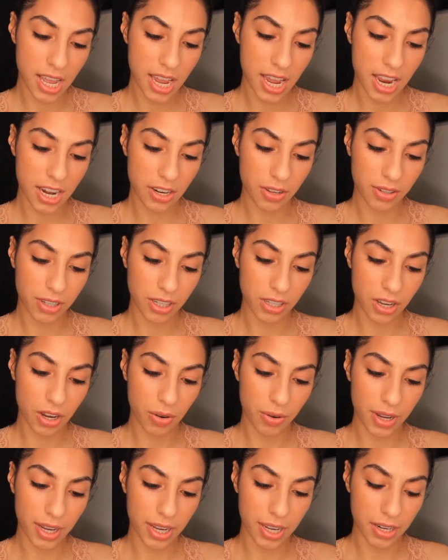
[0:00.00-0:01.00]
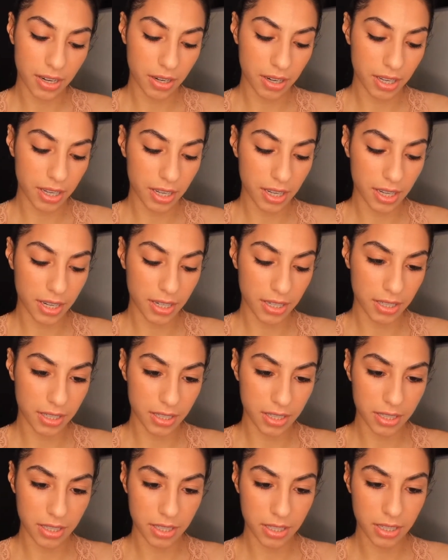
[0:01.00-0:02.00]
And you can go in,
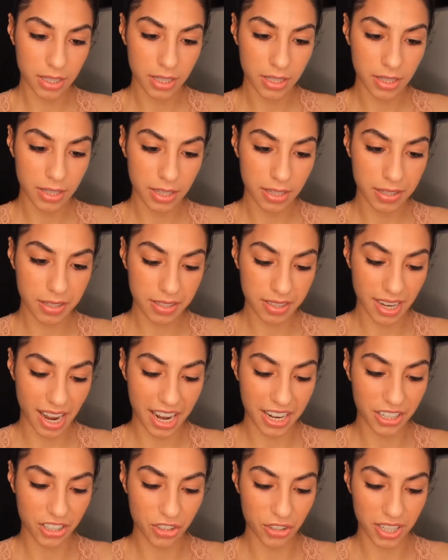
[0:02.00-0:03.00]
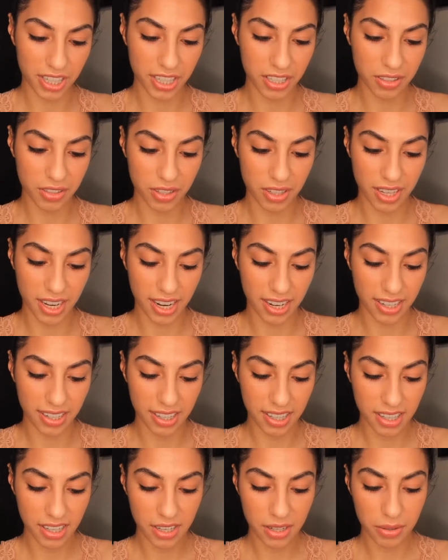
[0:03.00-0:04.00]
and this is kind of tricky, so you gotta
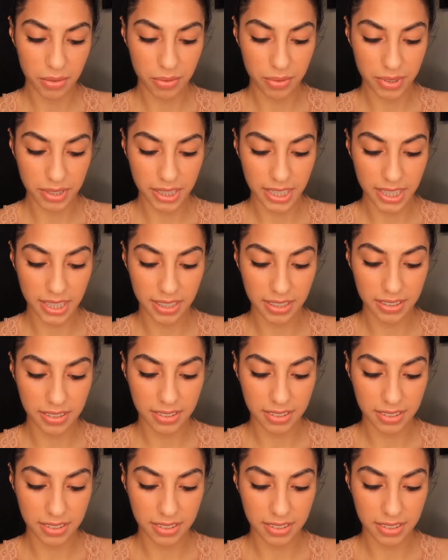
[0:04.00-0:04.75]
really